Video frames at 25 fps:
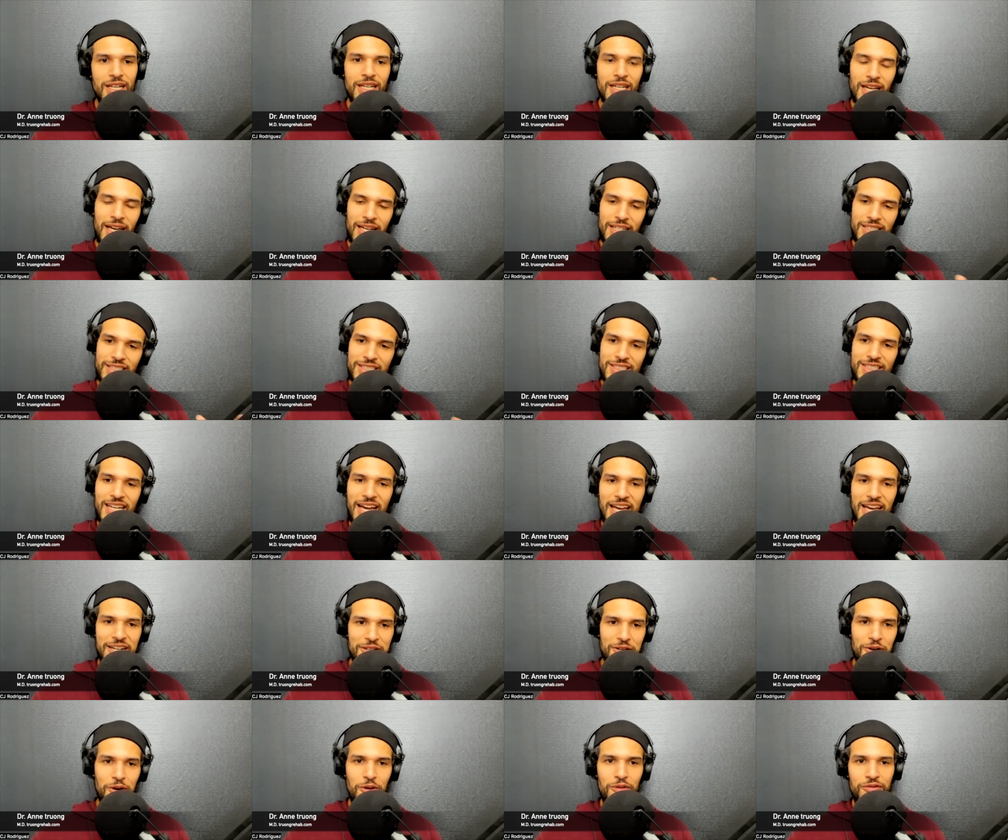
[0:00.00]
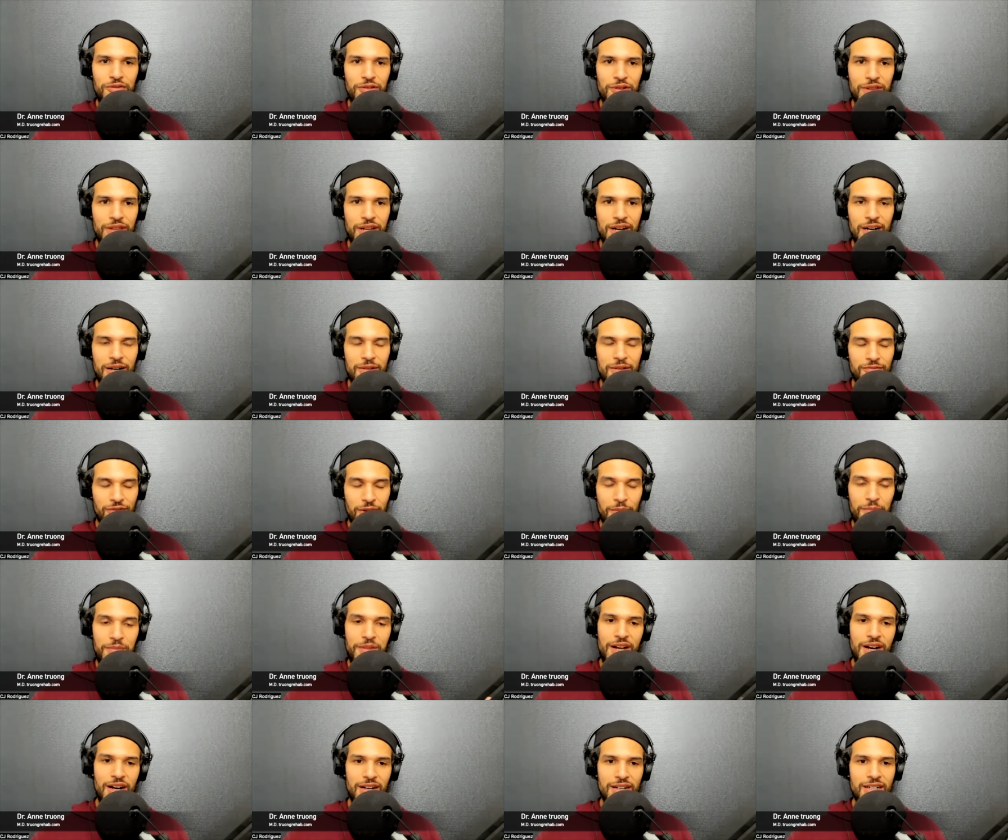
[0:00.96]
and just kind of go for there from
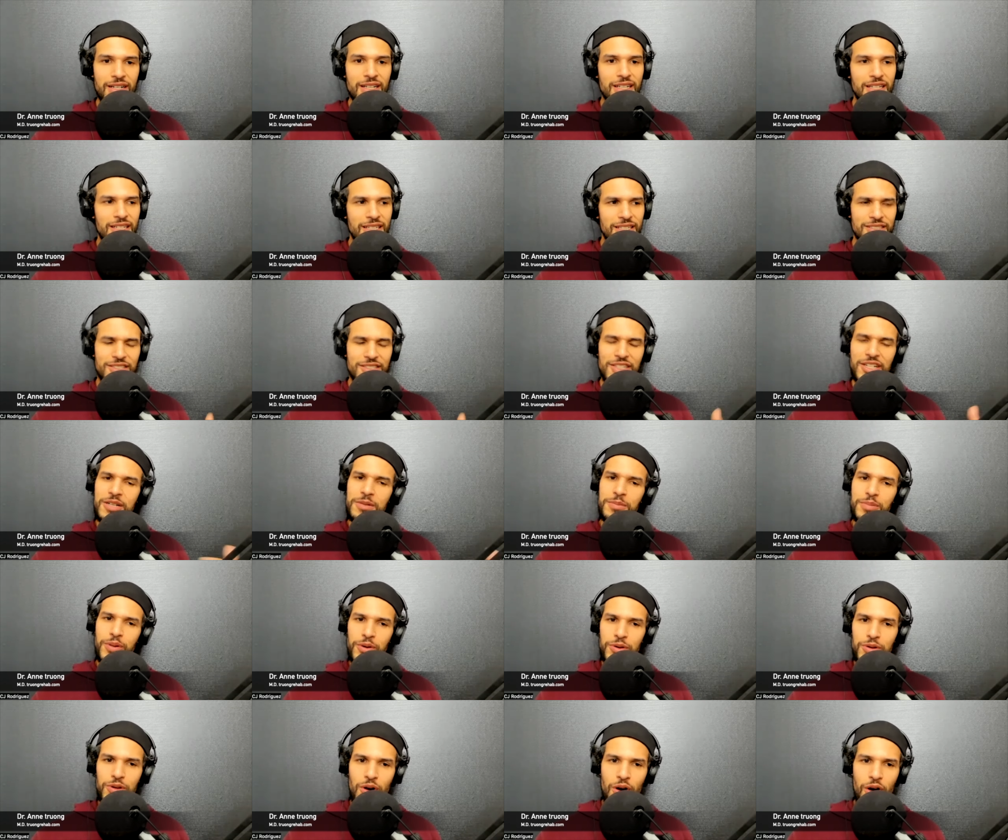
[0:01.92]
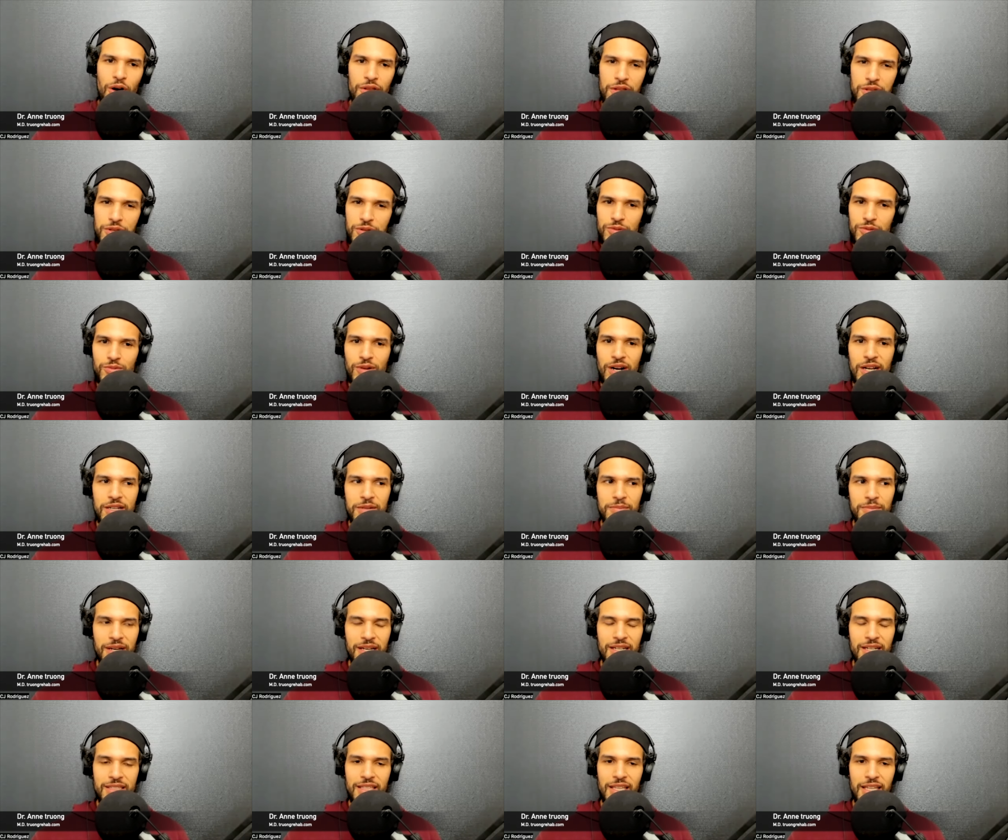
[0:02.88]
there. Is there any protocol that you
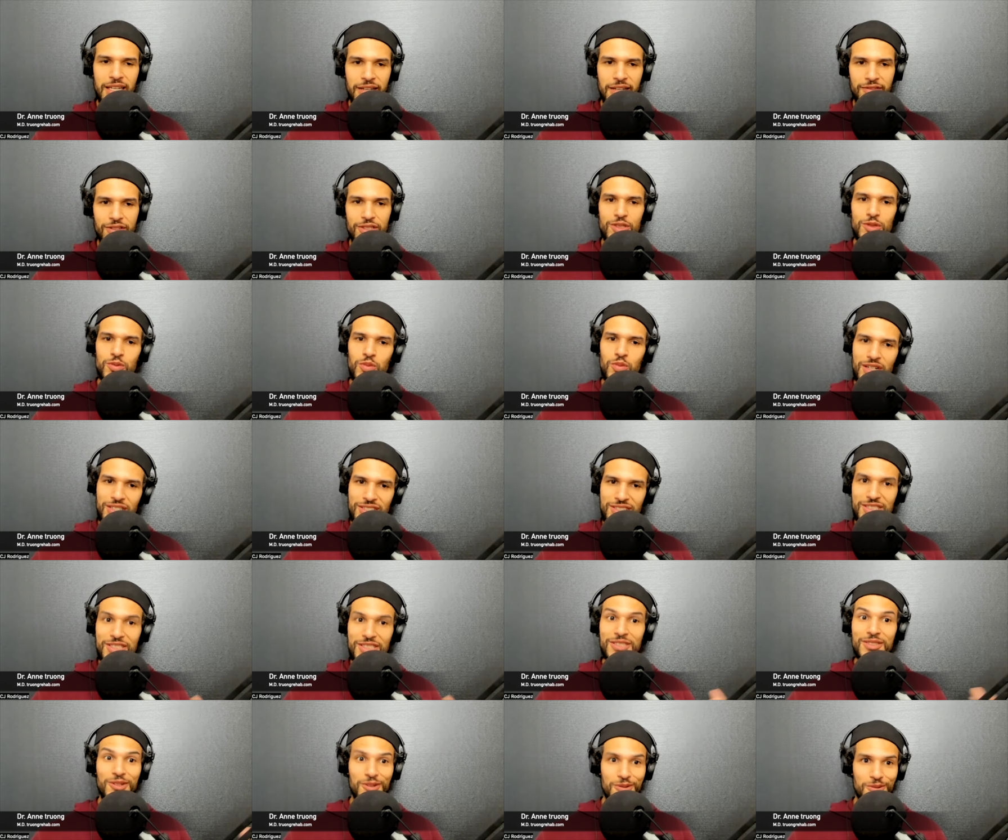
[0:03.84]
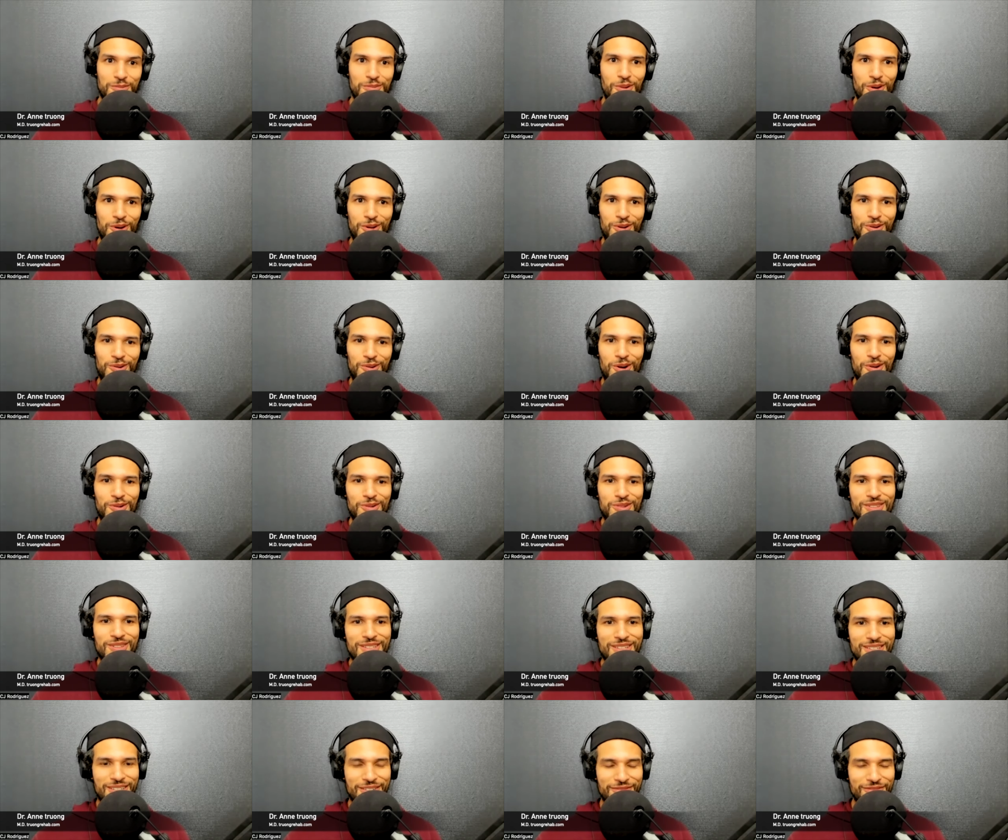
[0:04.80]
recommend, like if you just want to see you know more growth
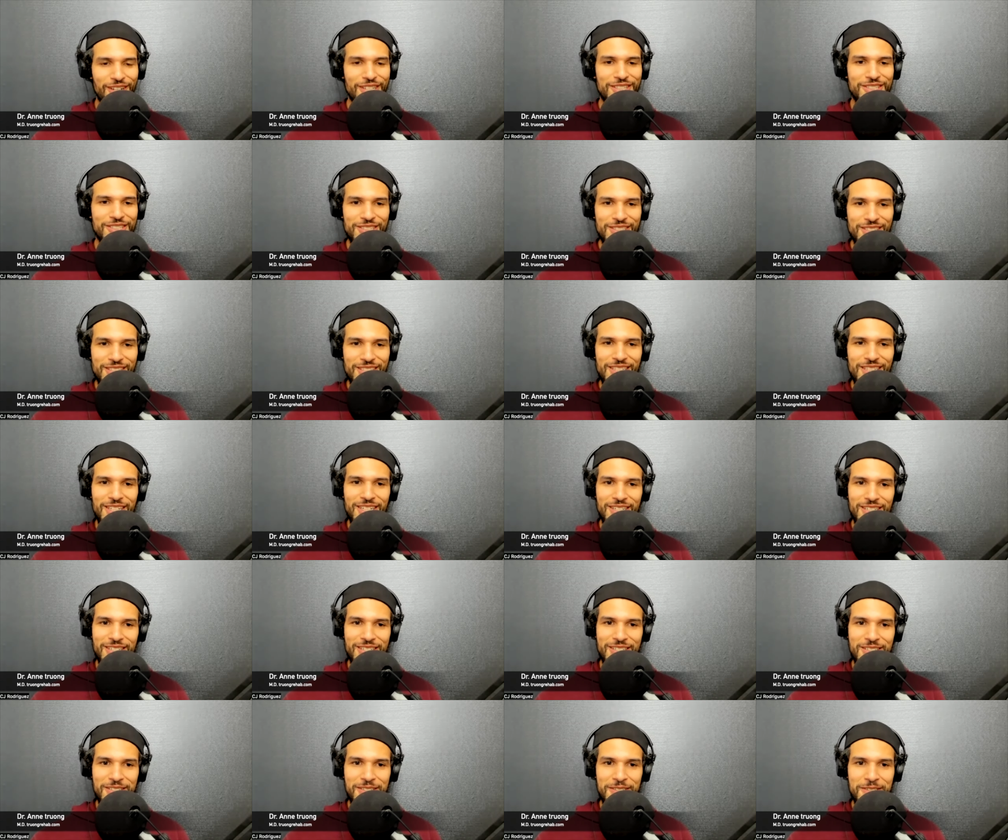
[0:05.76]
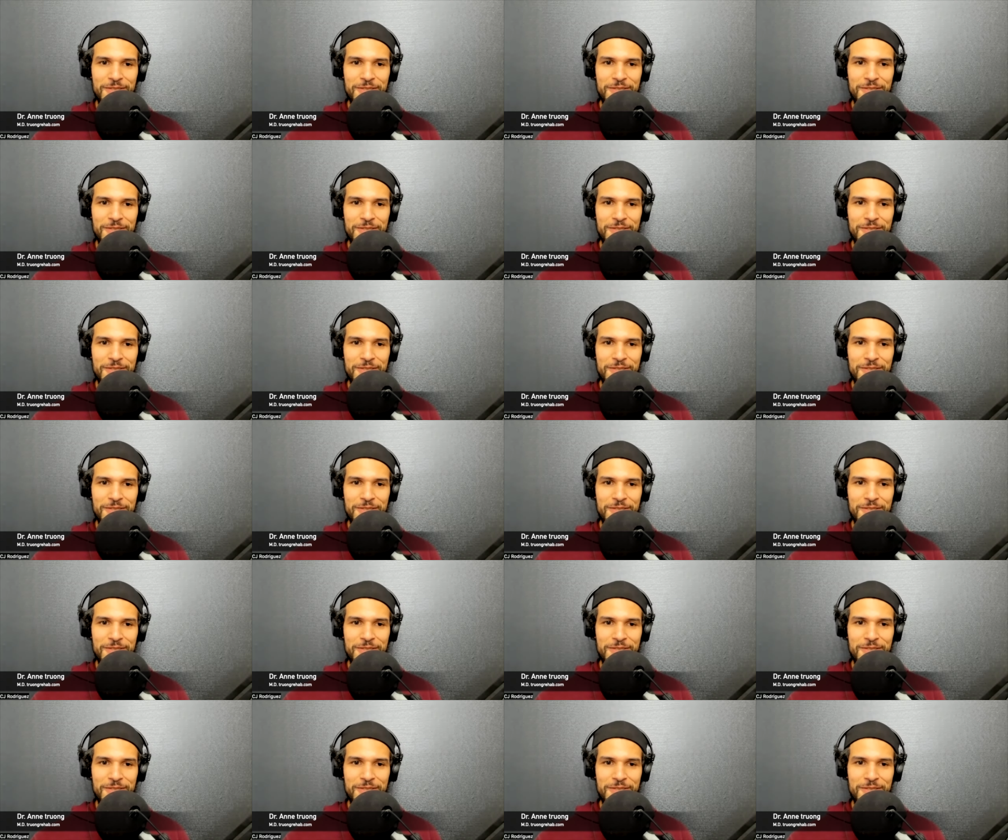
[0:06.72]
eventually, or?